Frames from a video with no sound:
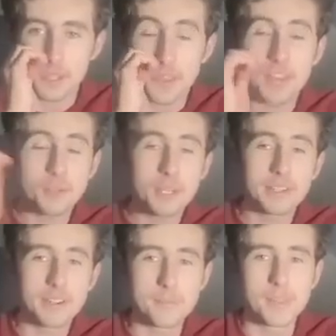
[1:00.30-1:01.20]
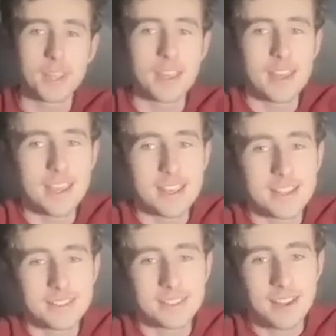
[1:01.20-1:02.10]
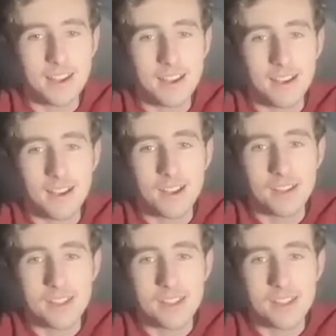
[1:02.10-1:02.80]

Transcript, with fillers: their Twitter is uh,